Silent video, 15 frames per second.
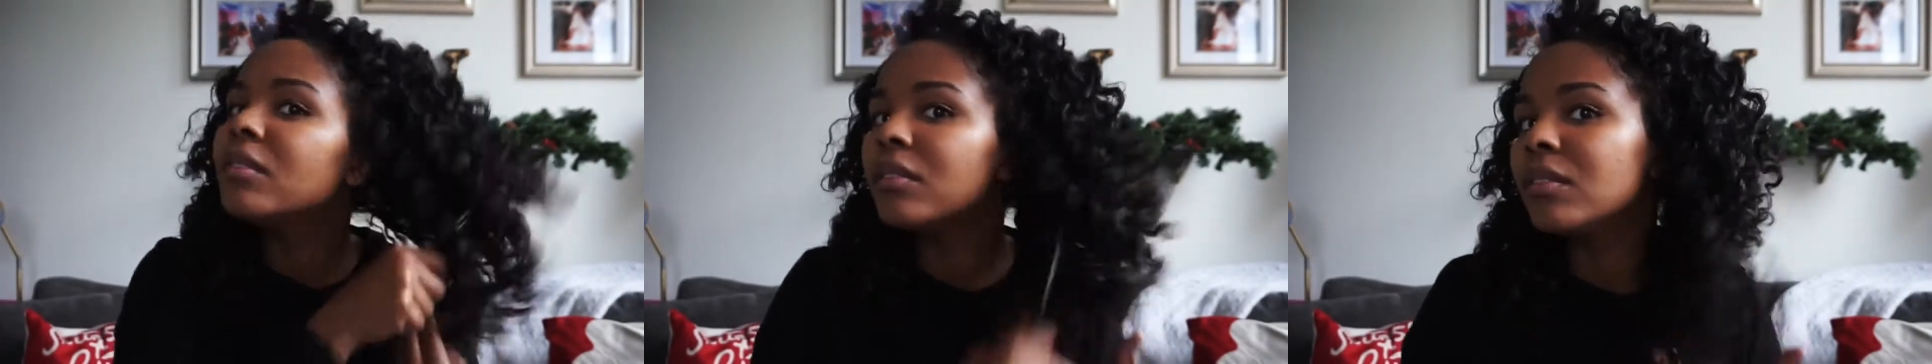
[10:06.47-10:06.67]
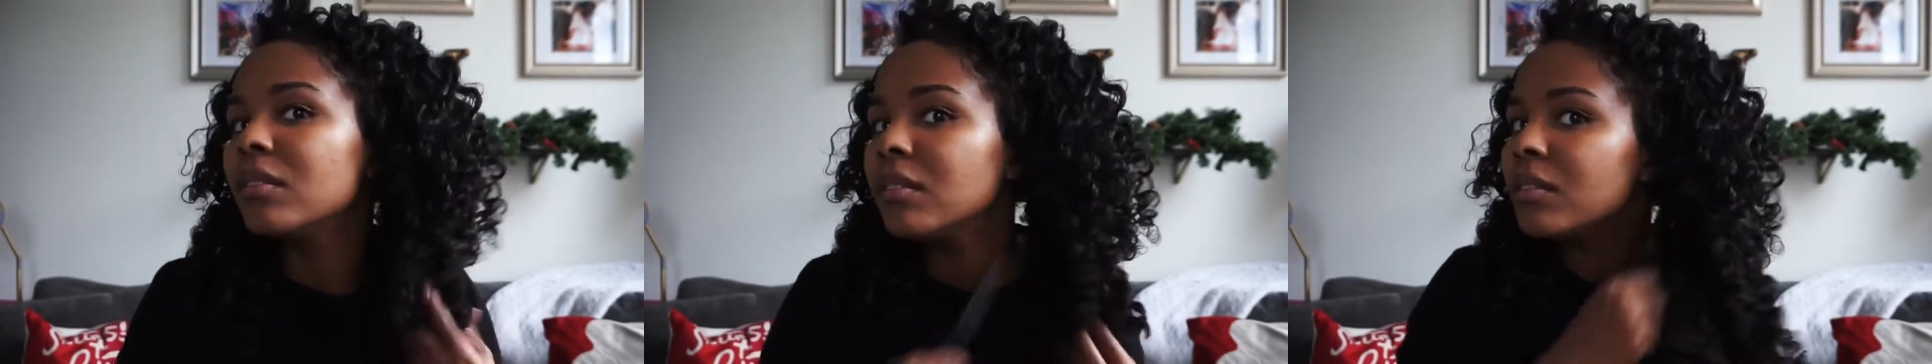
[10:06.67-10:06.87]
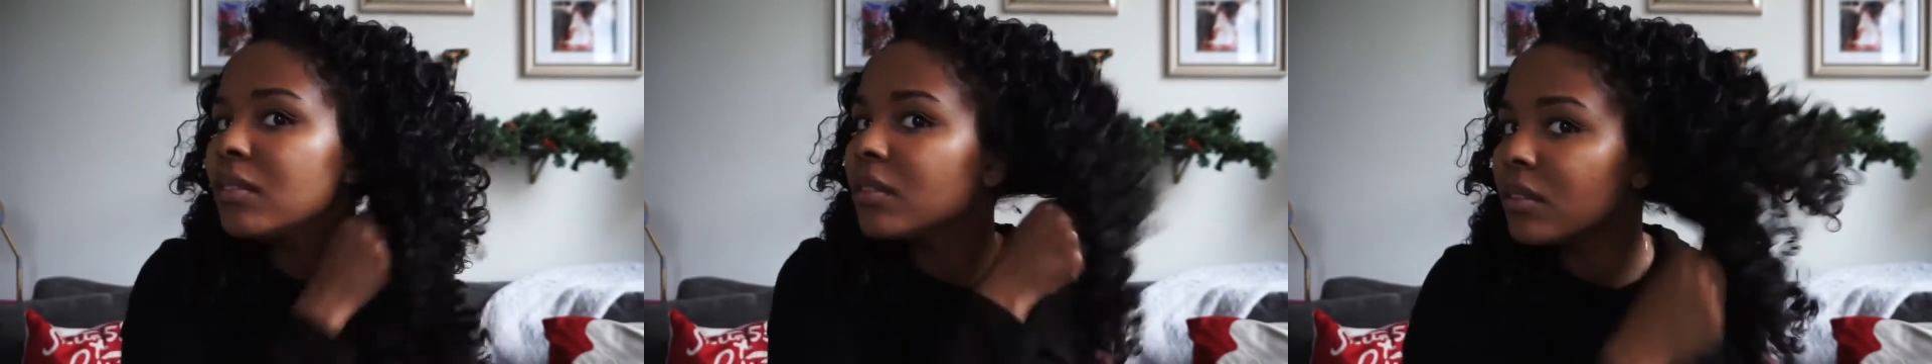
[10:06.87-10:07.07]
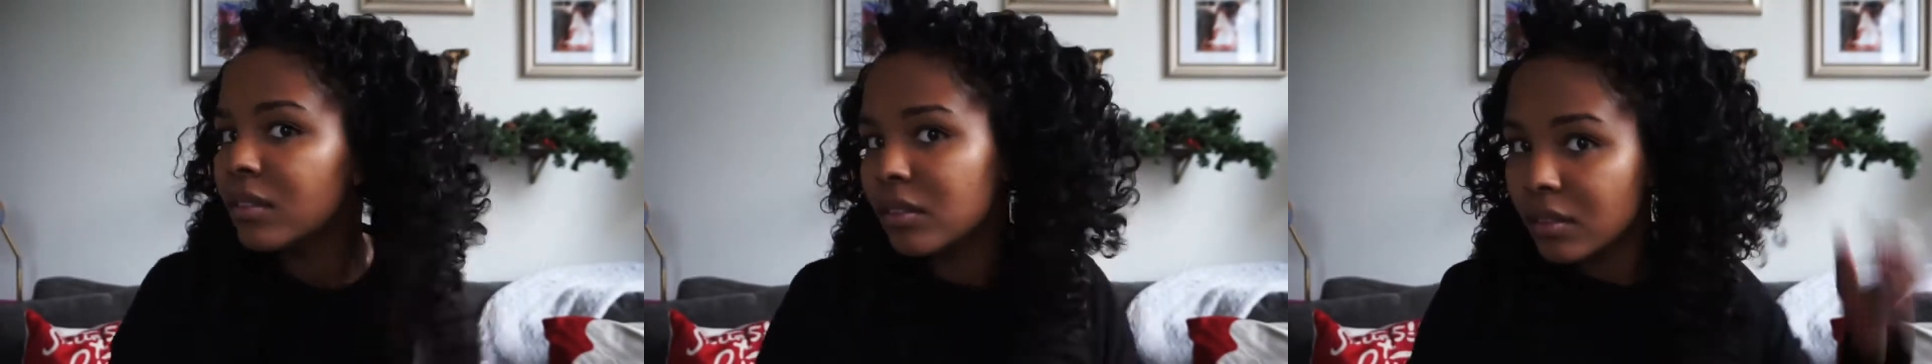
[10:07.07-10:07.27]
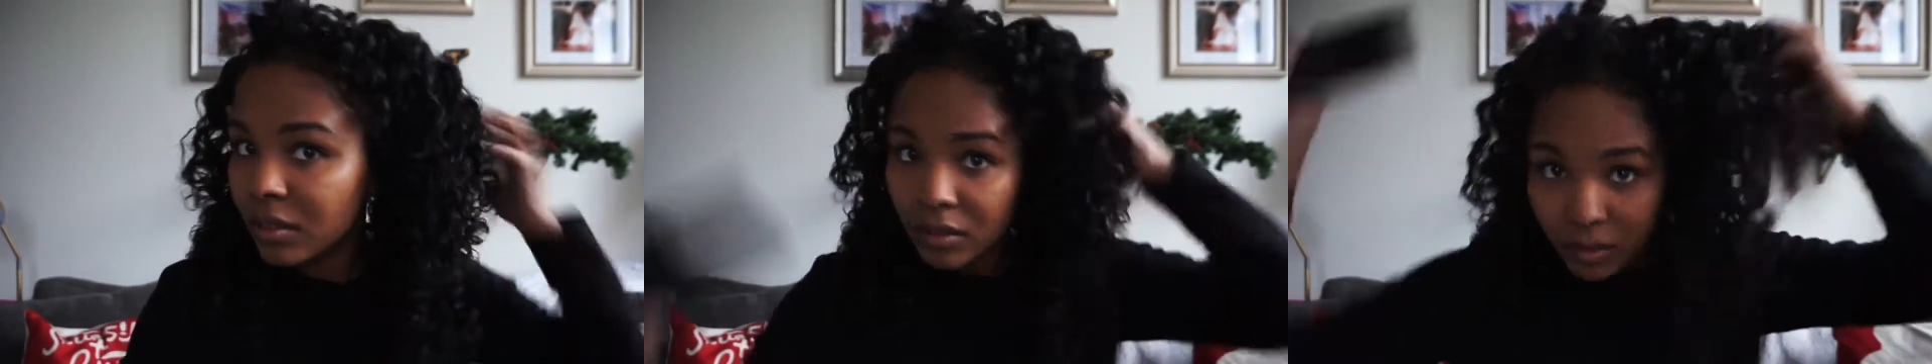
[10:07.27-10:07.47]

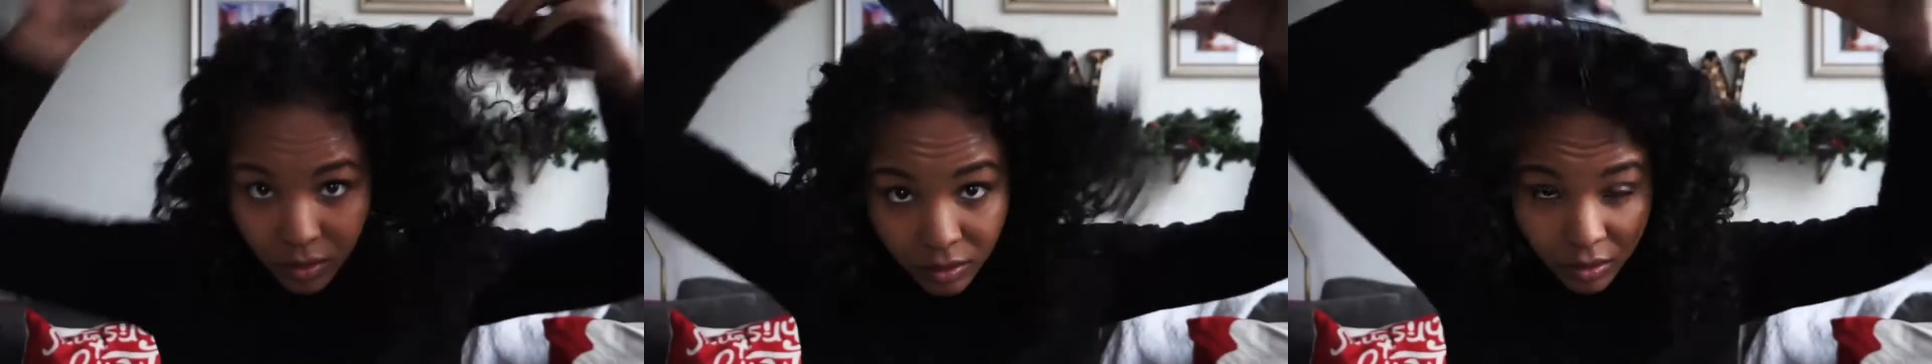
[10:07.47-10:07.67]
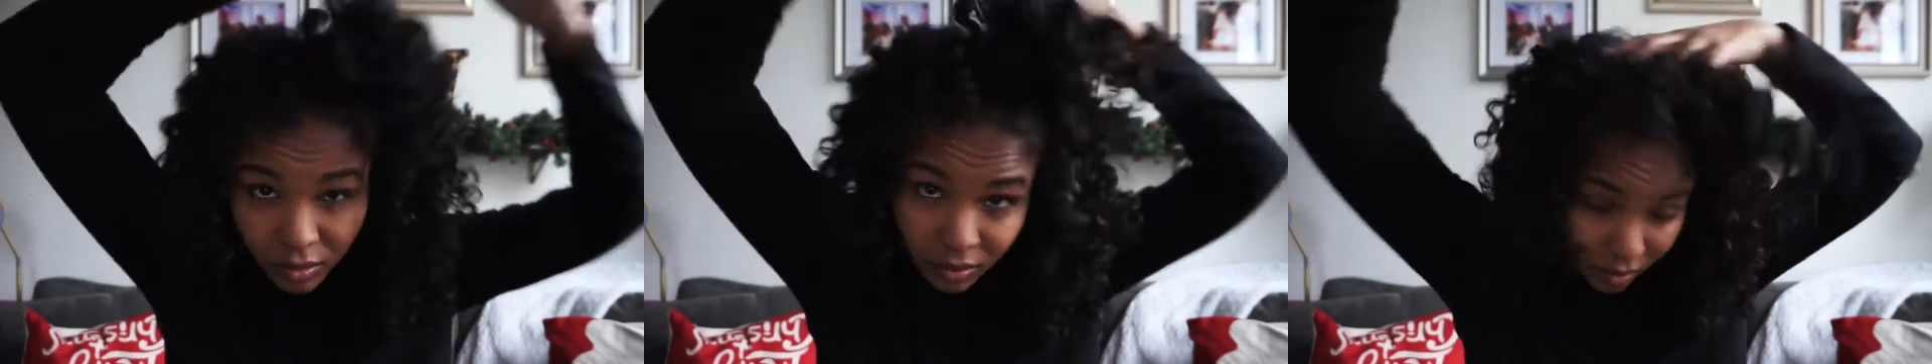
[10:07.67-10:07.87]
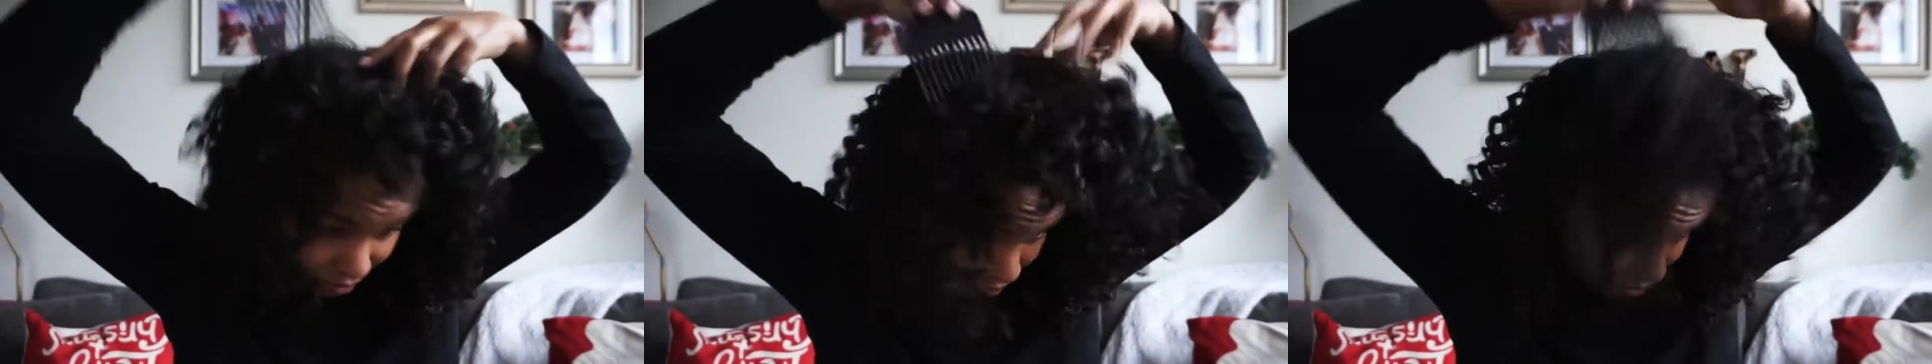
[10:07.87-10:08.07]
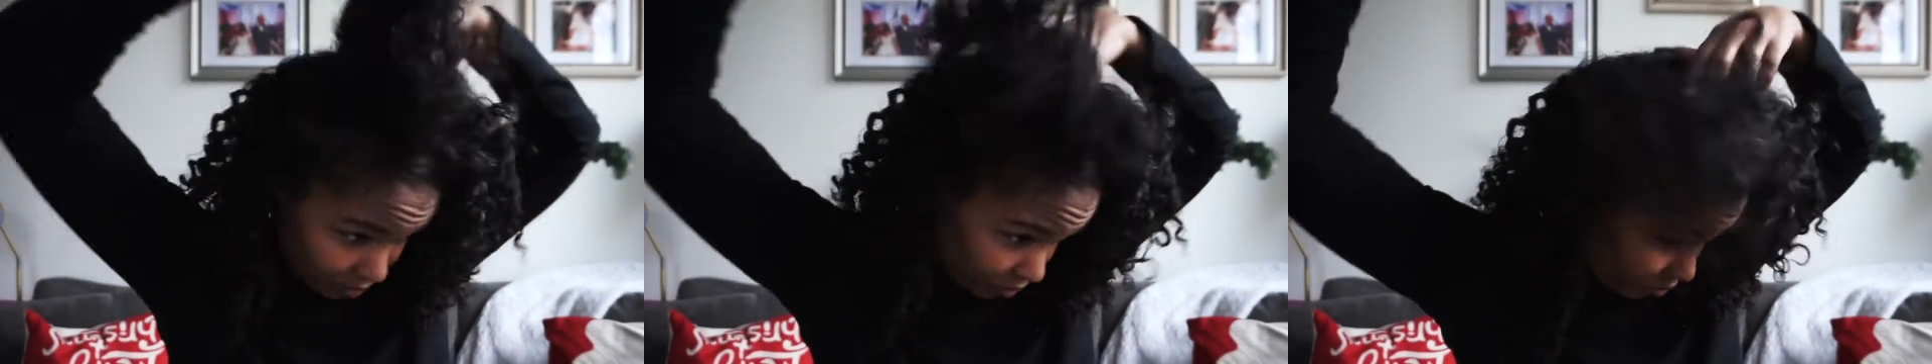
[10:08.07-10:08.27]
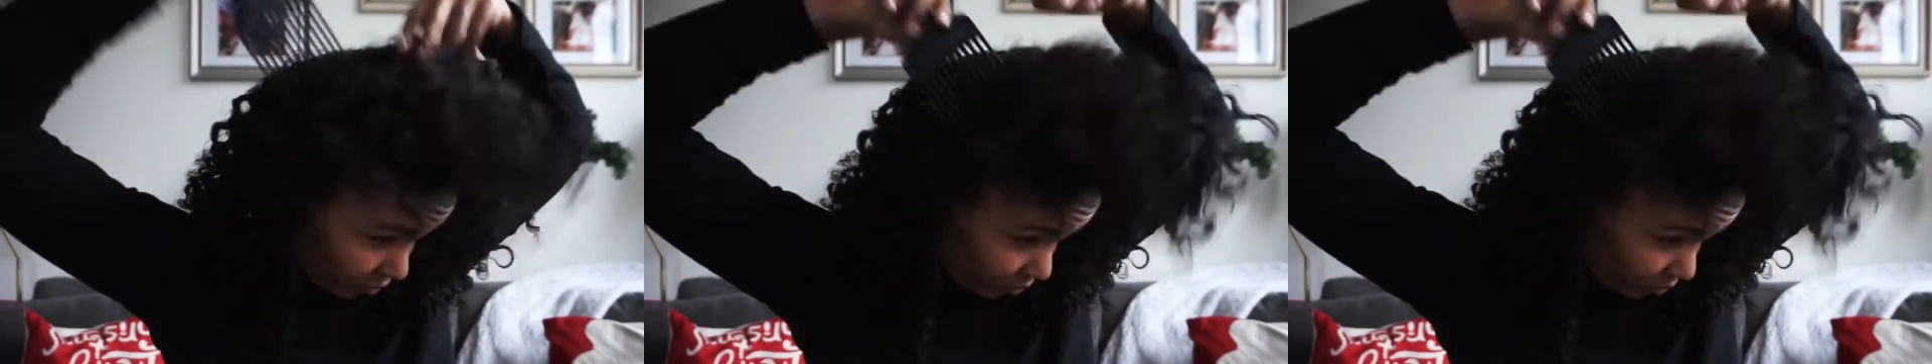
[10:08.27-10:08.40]
ladies. This is what gives